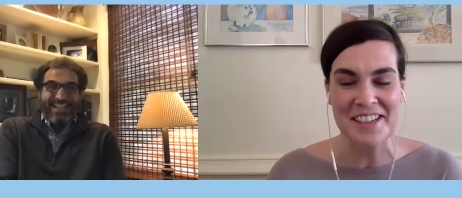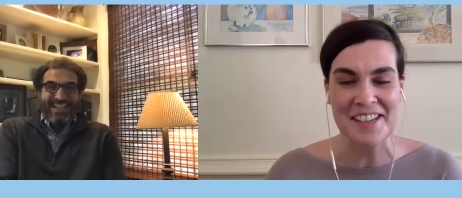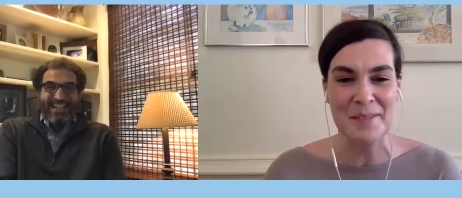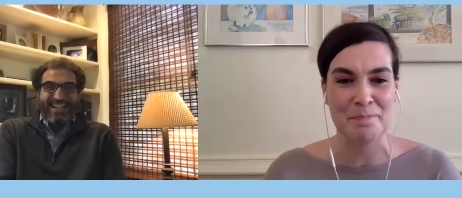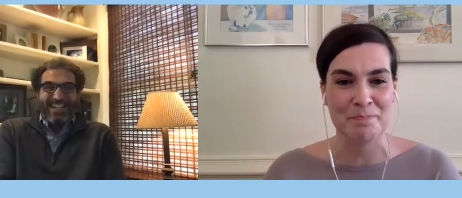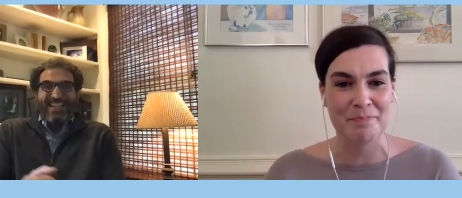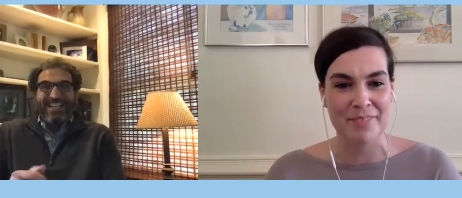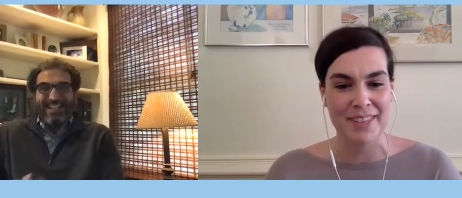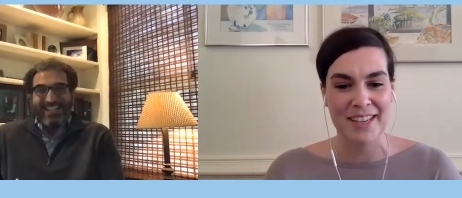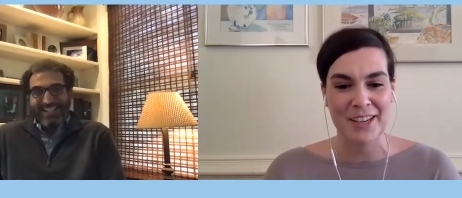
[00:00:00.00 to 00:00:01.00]
Speaker 1: Um,
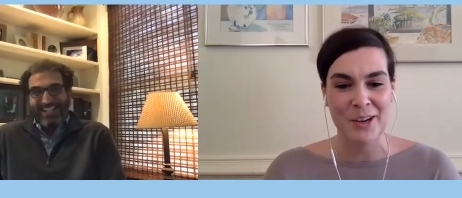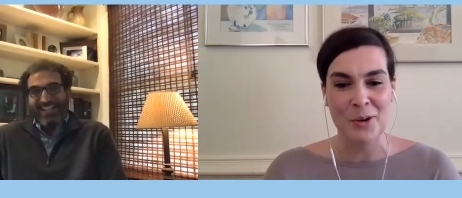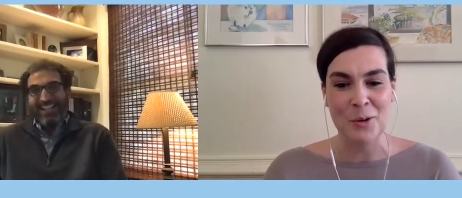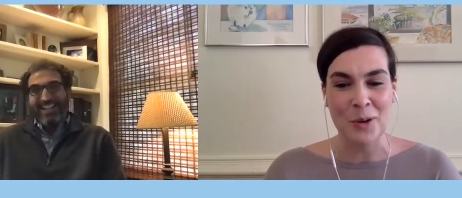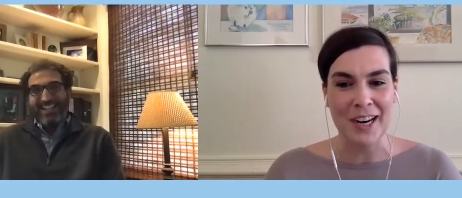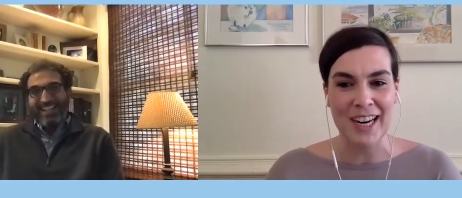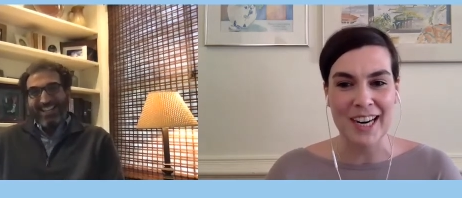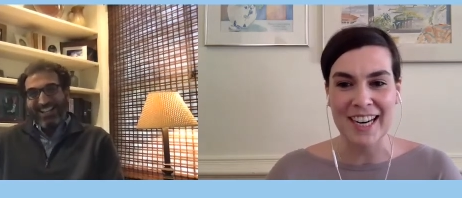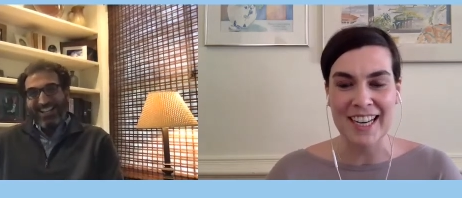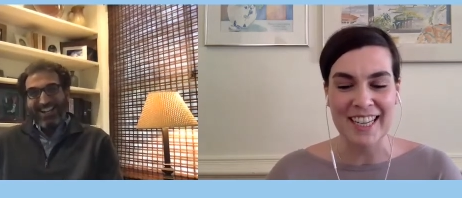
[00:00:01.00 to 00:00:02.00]

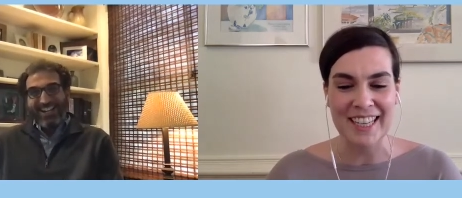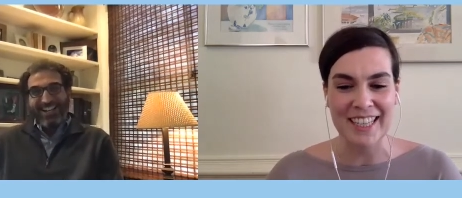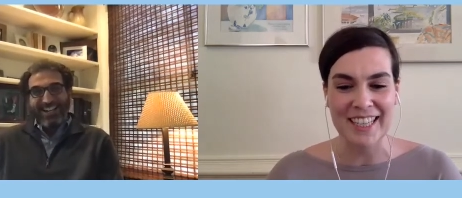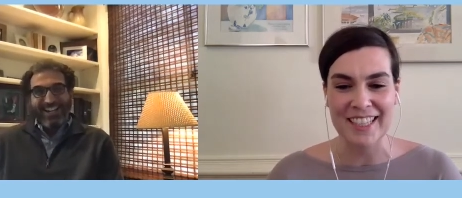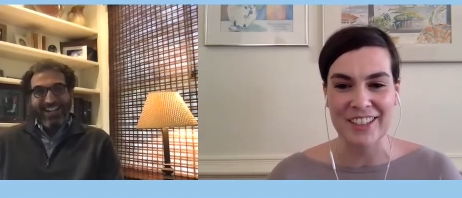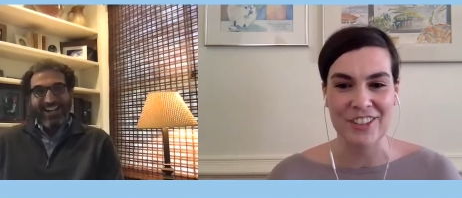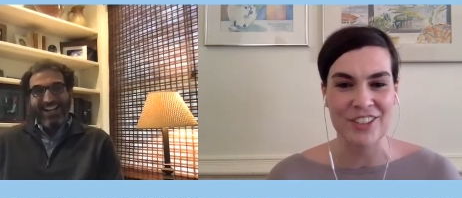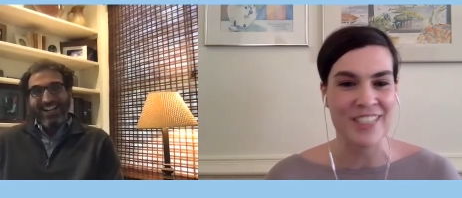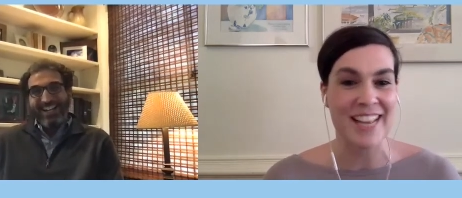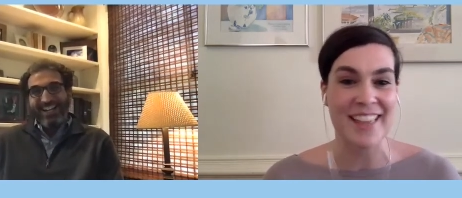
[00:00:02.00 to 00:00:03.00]
or, uh, or
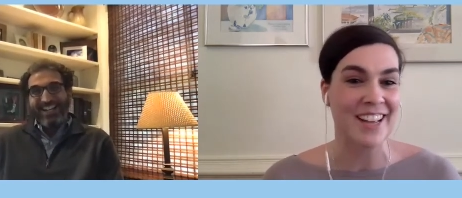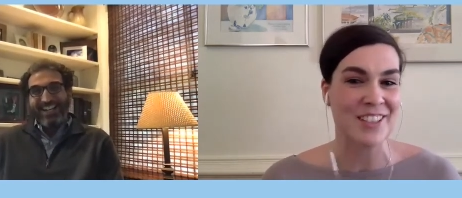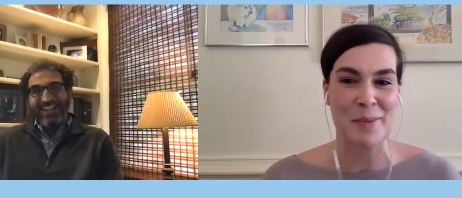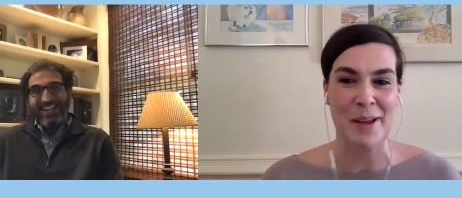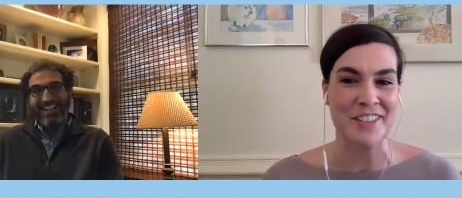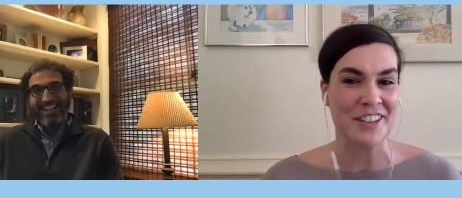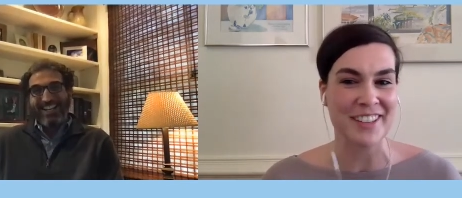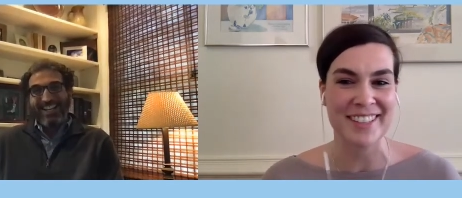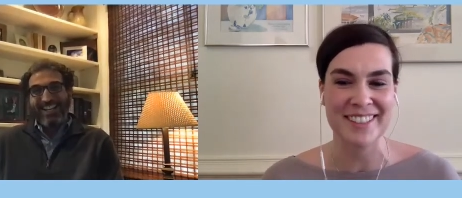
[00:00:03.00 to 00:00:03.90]
just anything else about Duke?